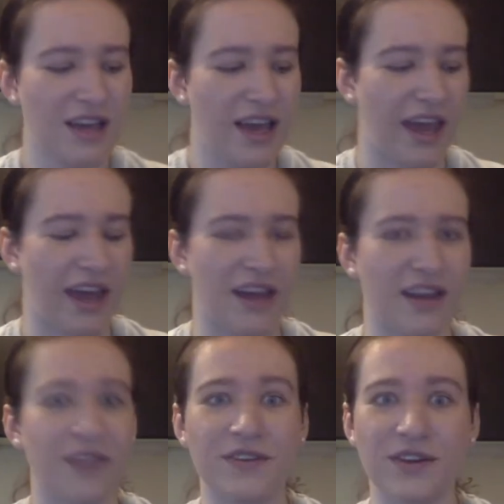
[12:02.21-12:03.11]
And
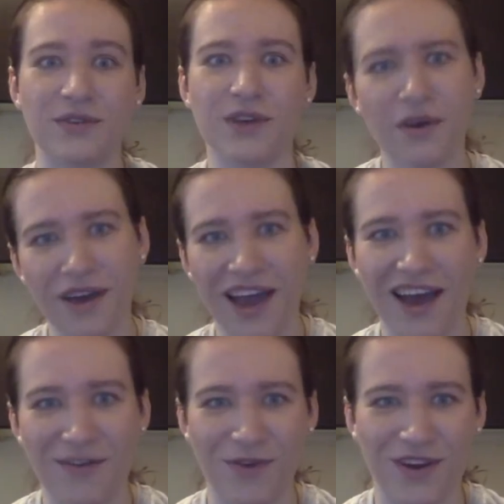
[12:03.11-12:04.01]
if you don't
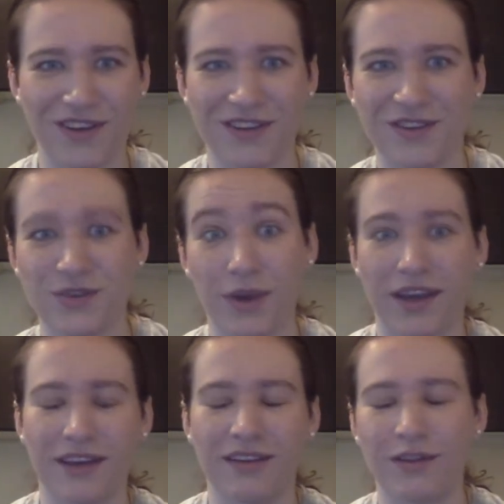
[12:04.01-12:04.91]
have one of those
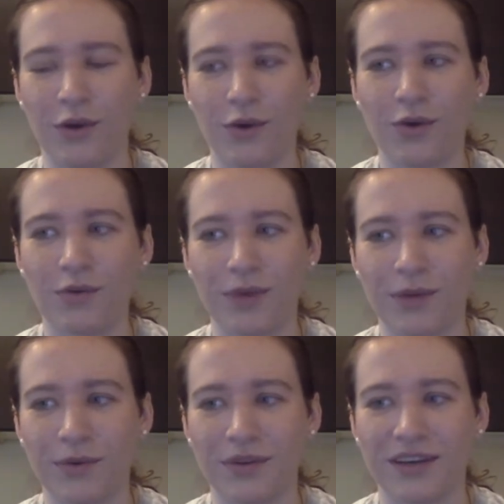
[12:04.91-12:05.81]
swanky local
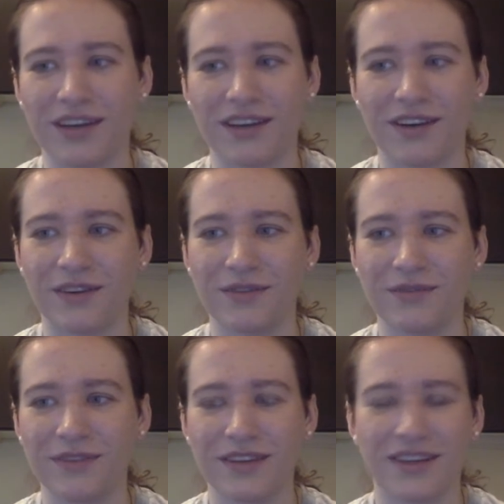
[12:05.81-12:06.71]
people that, you know,
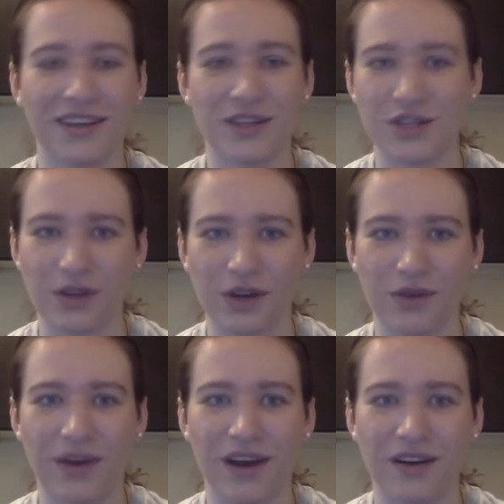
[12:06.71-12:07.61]
can show you
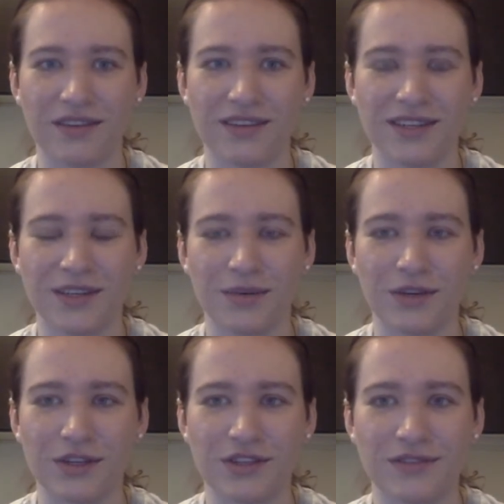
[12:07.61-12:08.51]
around,
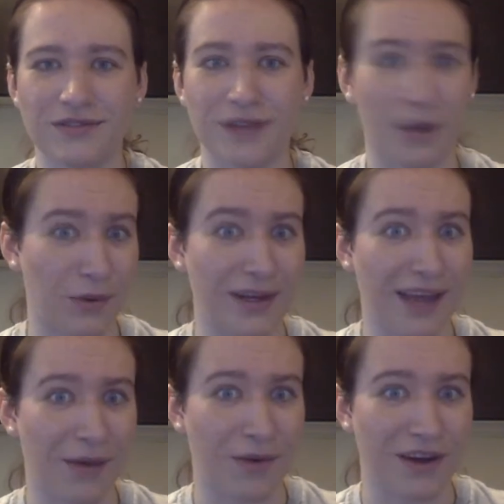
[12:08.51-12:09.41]
which I would
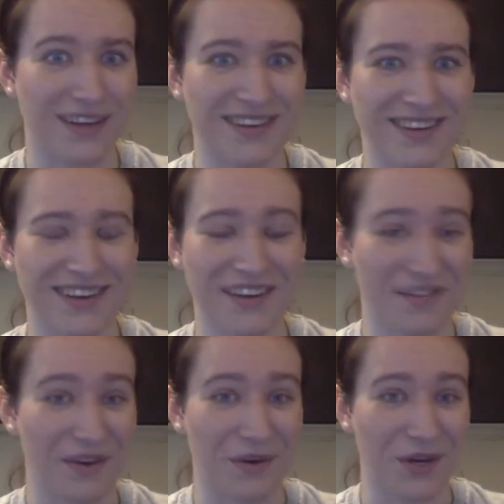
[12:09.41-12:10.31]
get one if
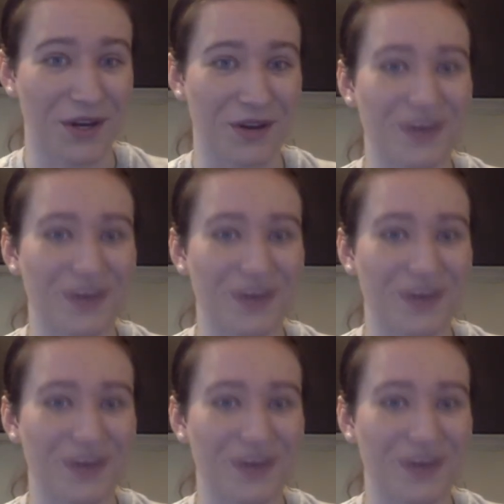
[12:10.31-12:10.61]
I were you,